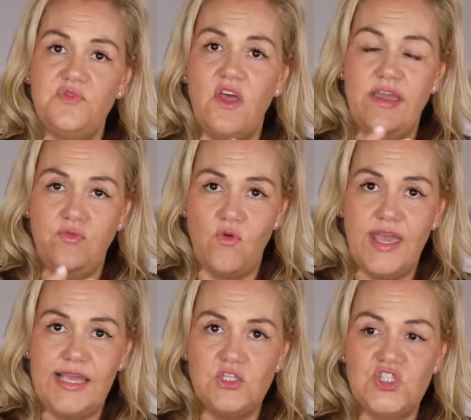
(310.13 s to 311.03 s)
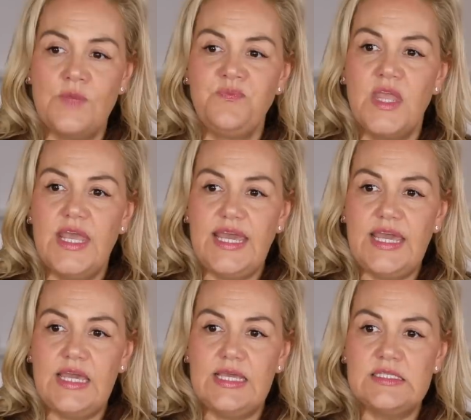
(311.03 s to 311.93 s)
of Life range
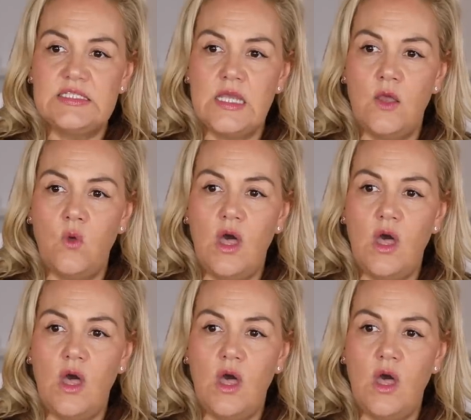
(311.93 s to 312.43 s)
is,